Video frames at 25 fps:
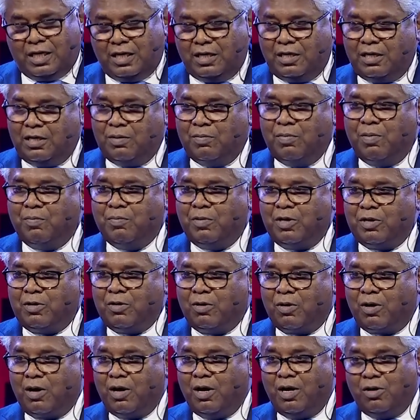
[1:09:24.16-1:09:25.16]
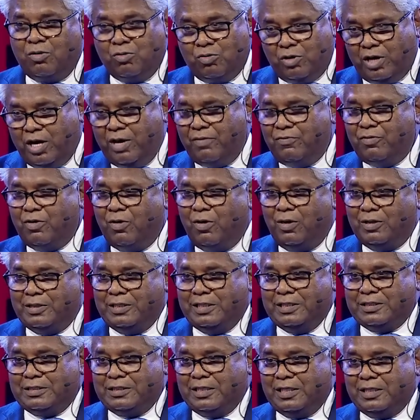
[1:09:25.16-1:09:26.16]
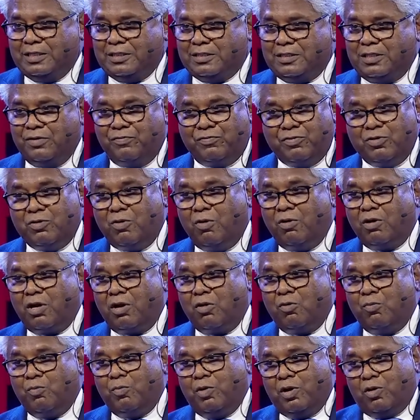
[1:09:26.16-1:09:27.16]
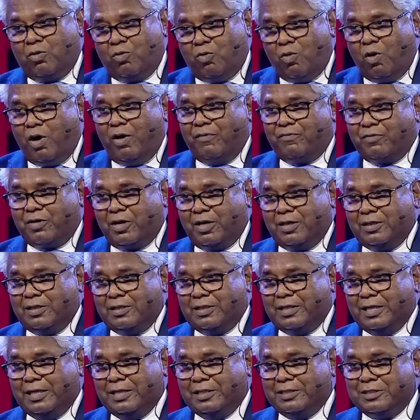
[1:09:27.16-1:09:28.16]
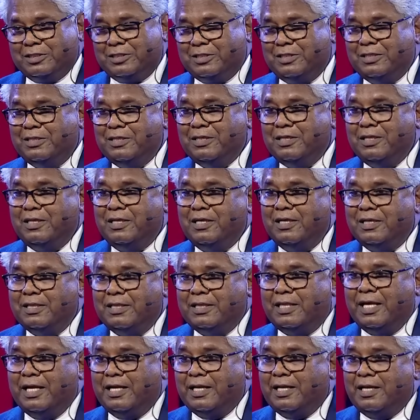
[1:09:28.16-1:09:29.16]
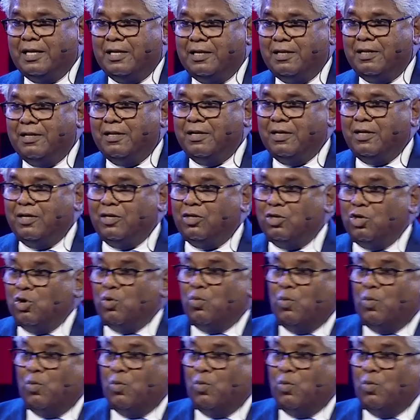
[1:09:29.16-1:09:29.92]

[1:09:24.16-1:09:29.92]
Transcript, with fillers: remember your God who gave you all these things. If you don't remember and go after other things, then you